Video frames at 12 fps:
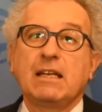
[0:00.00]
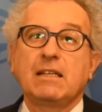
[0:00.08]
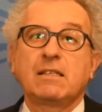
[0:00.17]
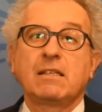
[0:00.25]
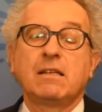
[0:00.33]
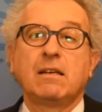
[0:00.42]

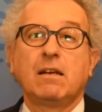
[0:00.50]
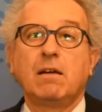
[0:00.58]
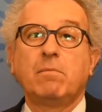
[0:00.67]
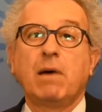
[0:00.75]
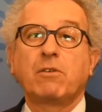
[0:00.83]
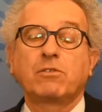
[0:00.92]
is
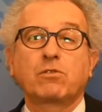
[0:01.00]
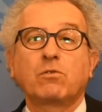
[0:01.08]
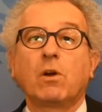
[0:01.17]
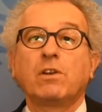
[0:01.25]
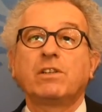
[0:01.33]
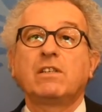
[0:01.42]
about
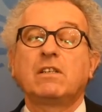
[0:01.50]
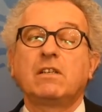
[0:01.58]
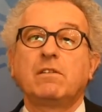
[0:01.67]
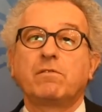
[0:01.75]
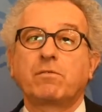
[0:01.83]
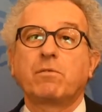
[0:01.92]

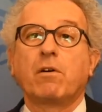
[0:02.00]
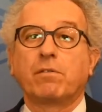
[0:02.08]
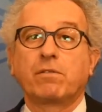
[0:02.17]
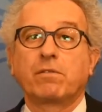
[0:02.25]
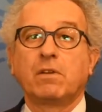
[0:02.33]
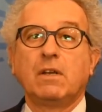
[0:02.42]
qualitative growth.